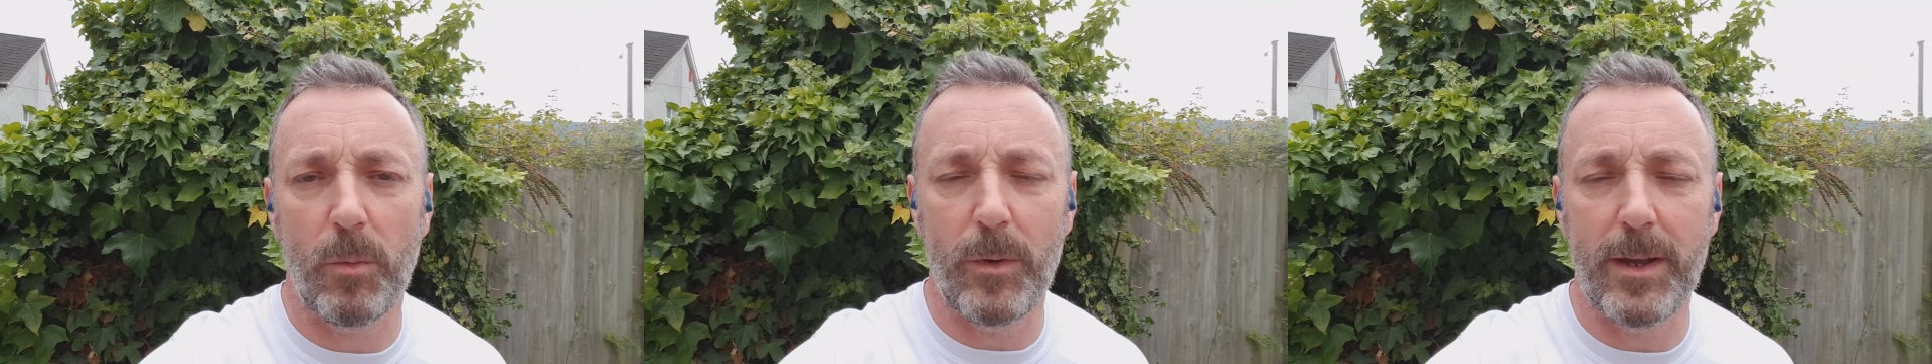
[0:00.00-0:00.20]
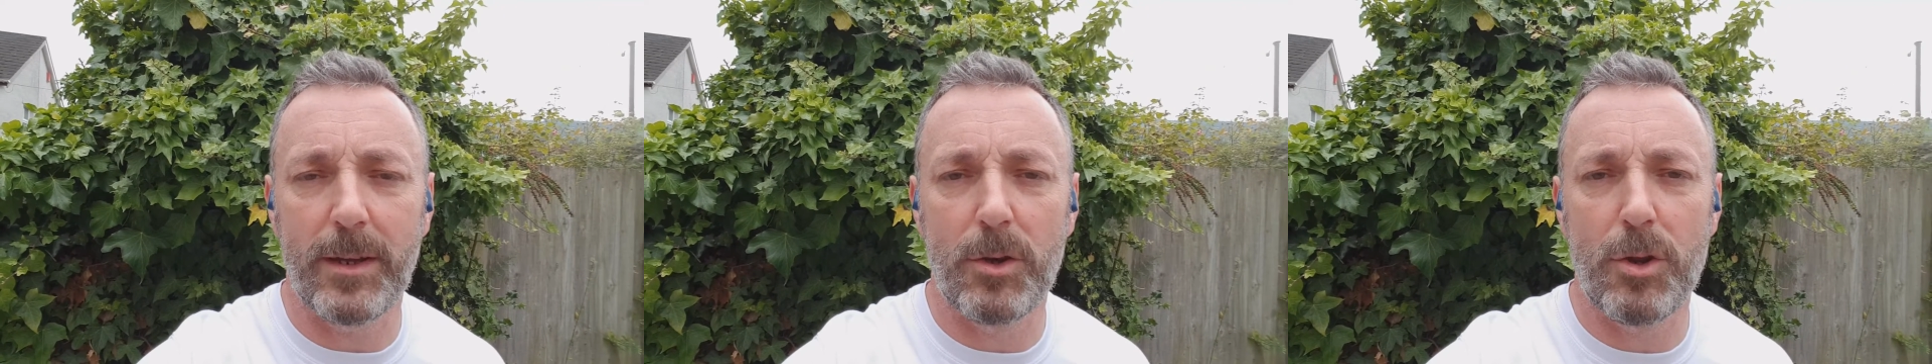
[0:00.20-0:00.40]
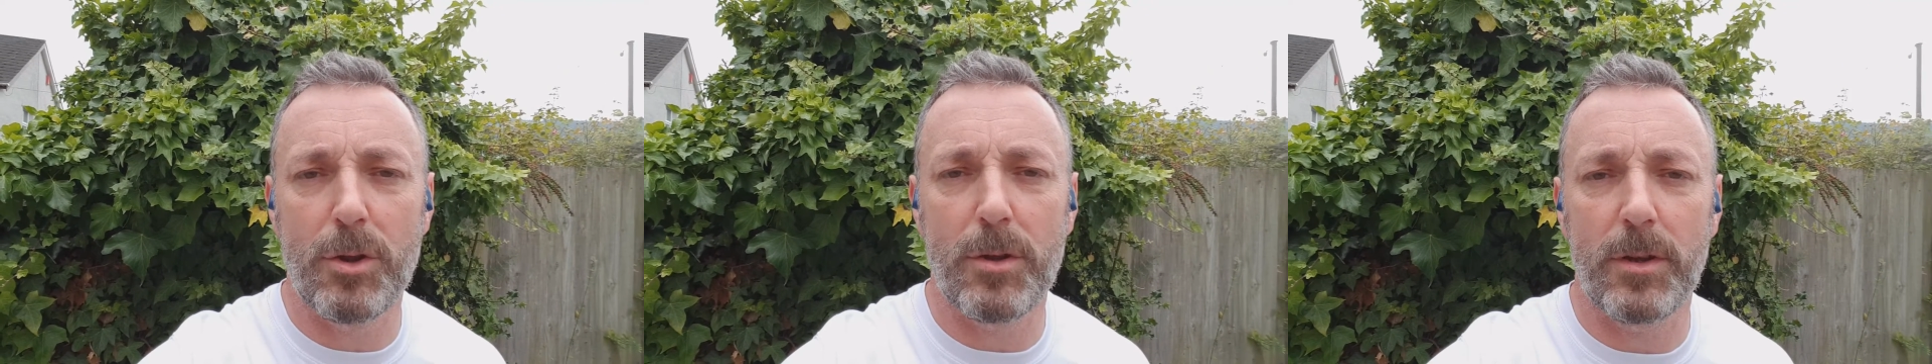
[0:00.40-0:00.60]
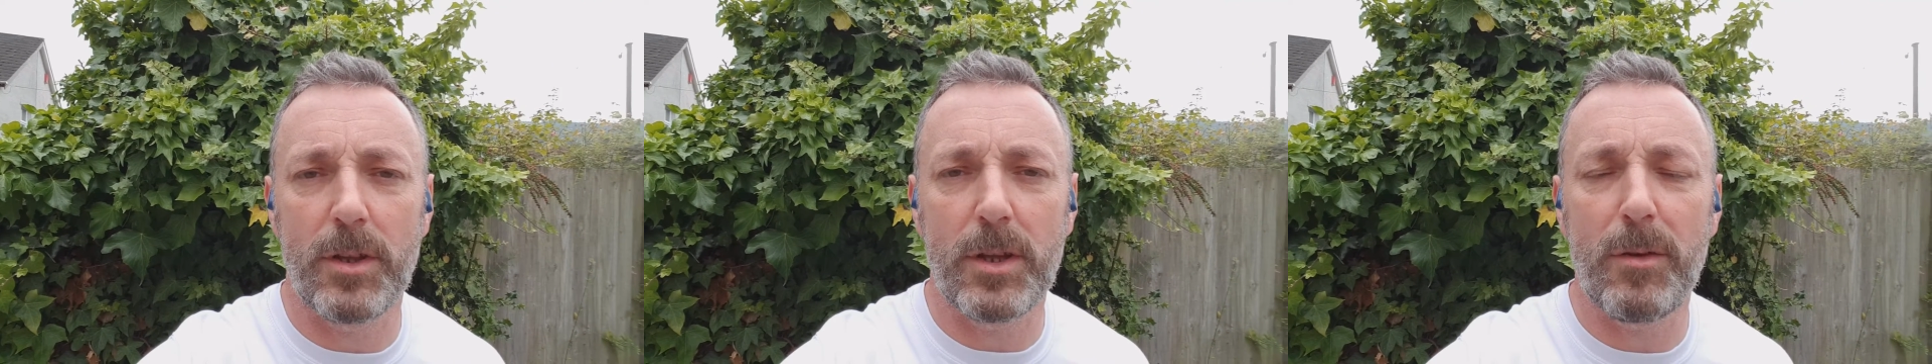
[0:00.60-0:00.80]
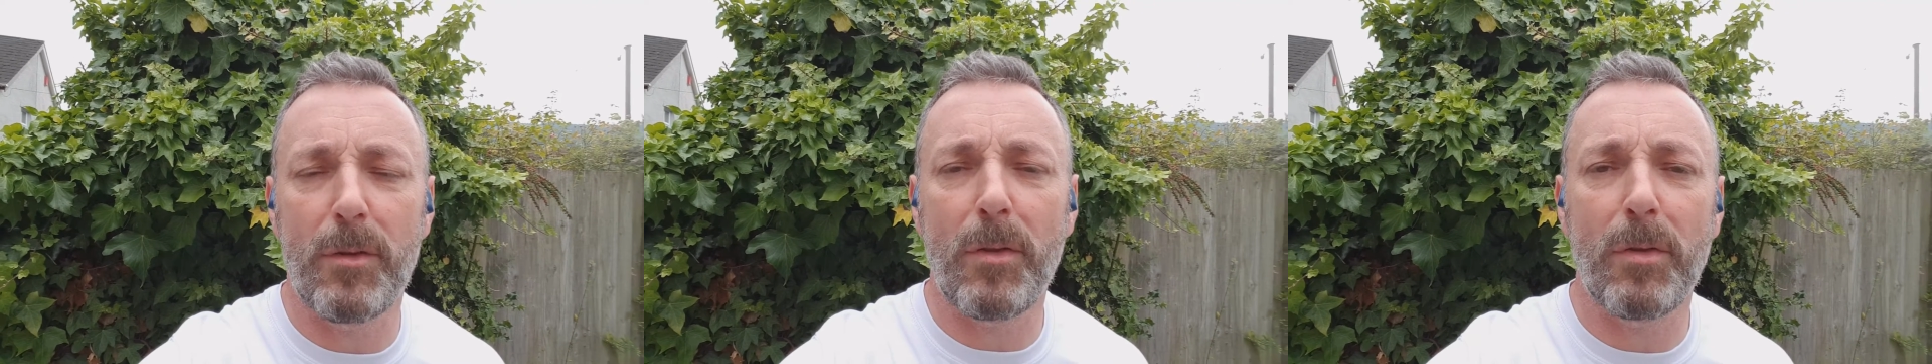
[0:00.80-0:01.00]
which
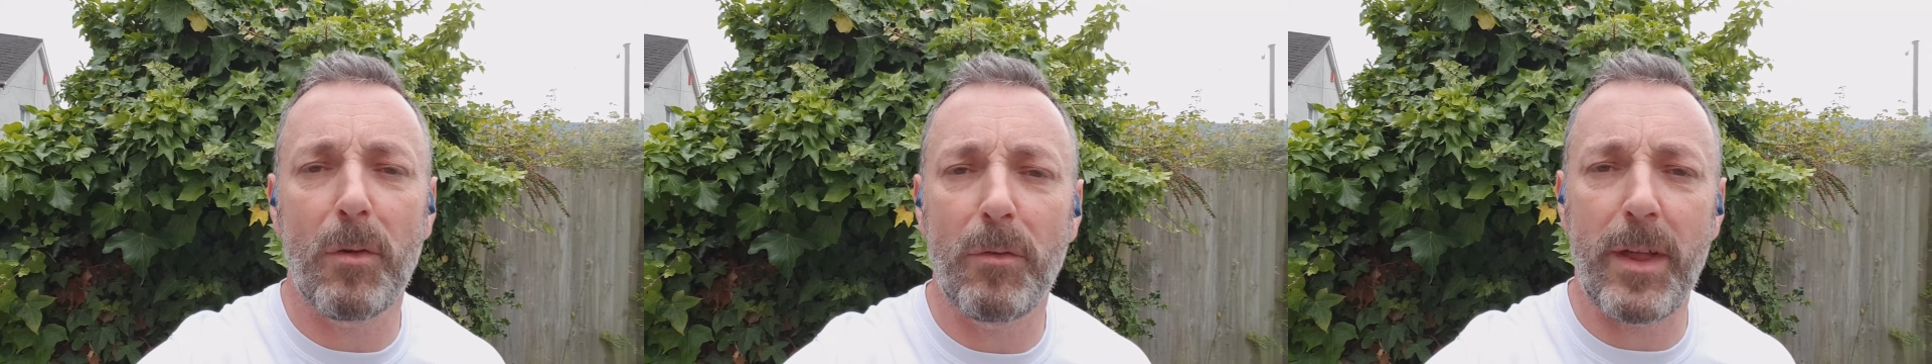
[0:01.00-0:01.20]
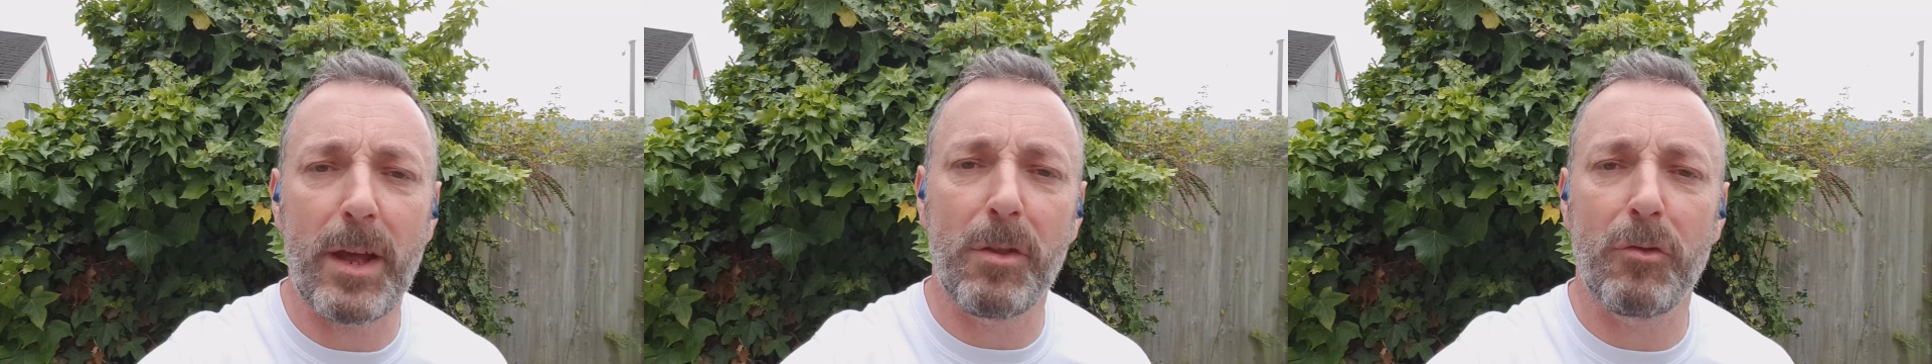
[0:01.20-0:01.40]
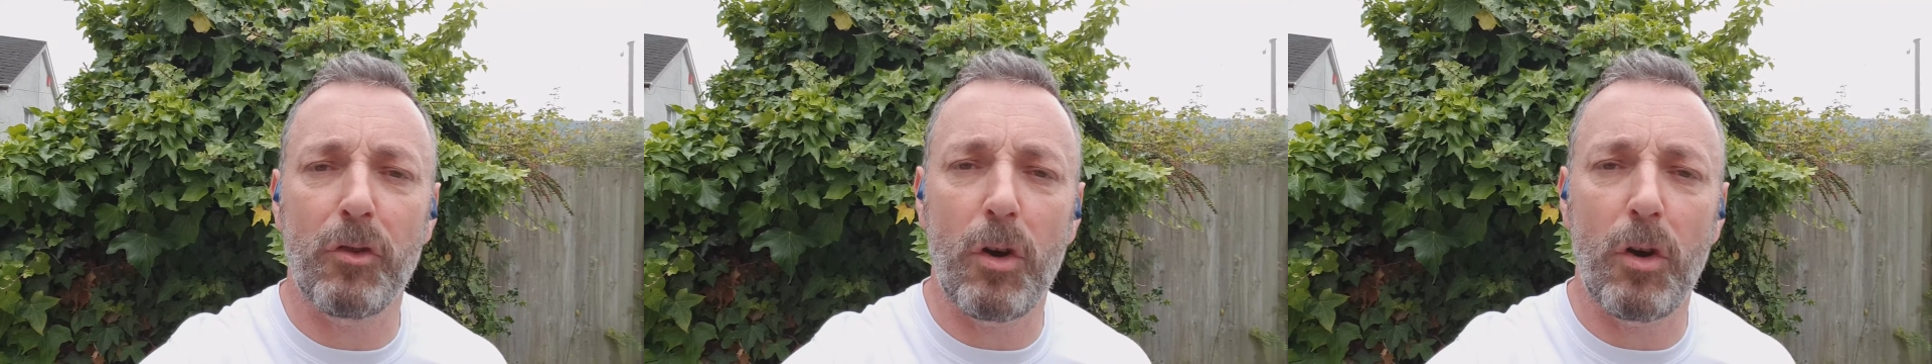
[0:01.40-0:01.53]
uses those extra